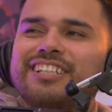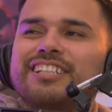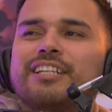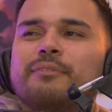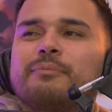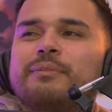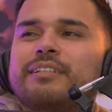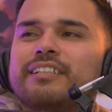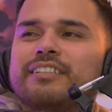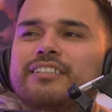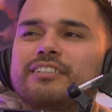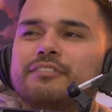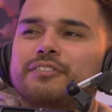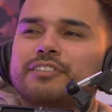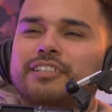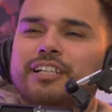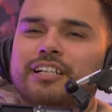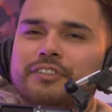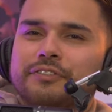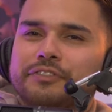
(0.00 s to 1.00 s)
not that many good
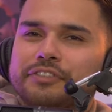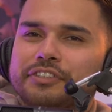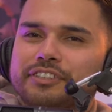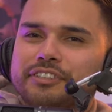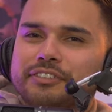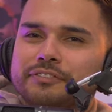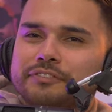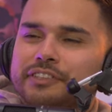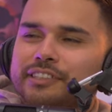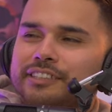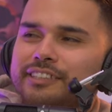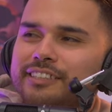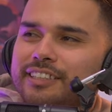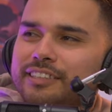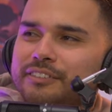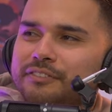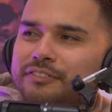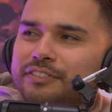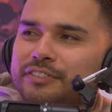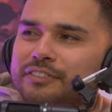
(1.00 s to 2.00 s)
photographers or graffiti
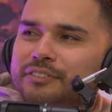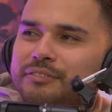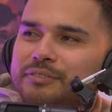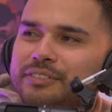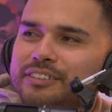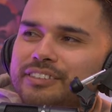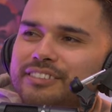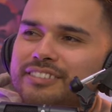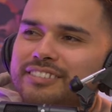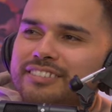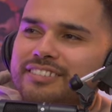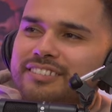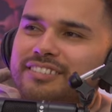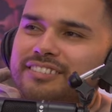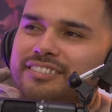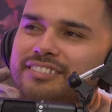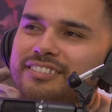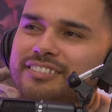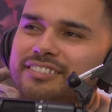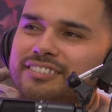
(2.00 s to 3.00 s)
guys for you to be
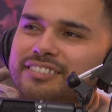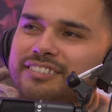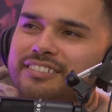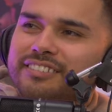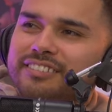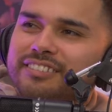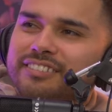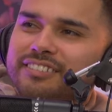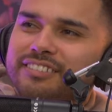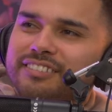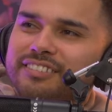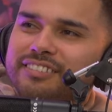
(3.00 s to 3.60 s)
I am.